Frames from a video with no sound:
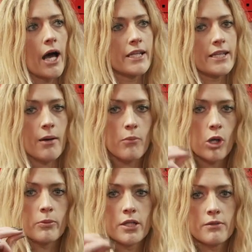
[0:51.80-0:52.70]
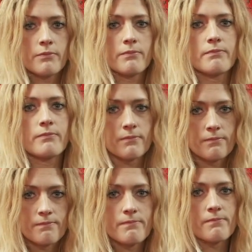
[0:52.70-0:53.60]
And in that moment,
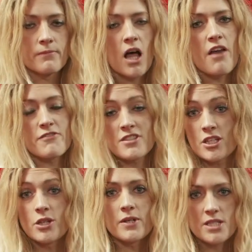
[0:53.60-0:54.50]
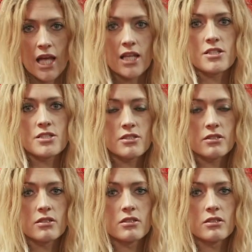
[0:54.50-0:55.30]
life as I knew it changed.